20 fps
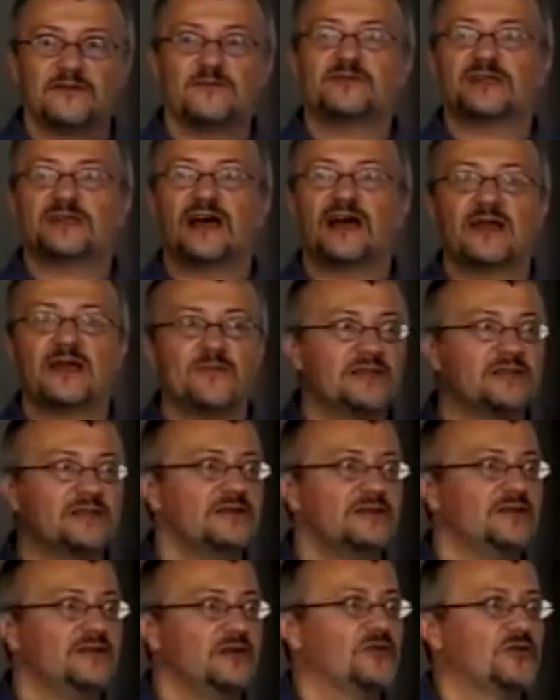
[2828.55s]
Timing,
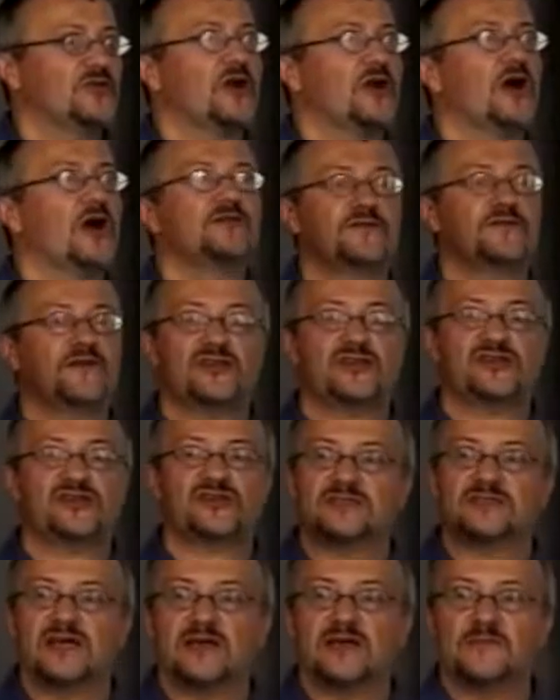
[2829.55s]
you know, your cultivation,
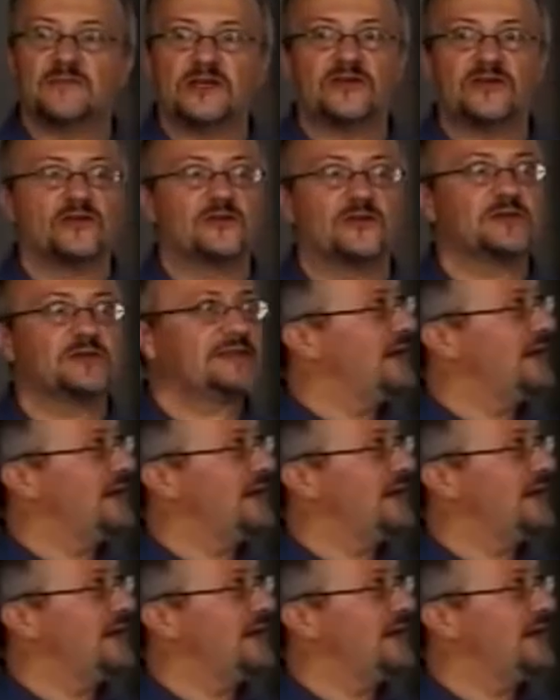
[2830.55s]
timing your herbicide